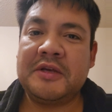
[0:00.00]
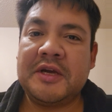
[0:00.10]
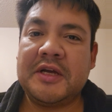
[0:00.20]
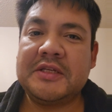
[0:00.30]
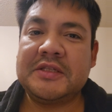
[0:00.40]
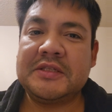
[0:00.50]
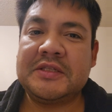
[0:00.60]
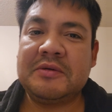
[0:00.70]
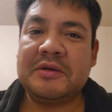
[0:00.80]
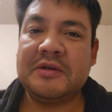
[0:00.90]
you guys and
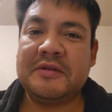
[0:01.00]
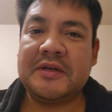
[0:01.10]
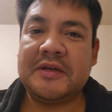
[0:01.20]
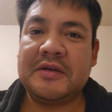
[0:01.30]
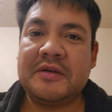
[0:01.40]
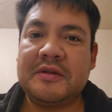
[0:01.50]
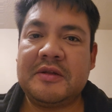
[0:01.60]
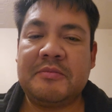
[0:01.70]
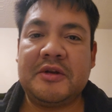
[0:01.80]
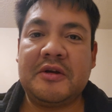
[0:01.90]
see what you think.
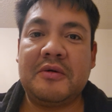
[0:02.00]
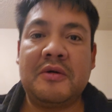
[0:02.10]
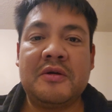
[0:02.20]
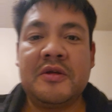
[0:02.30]
Let me know.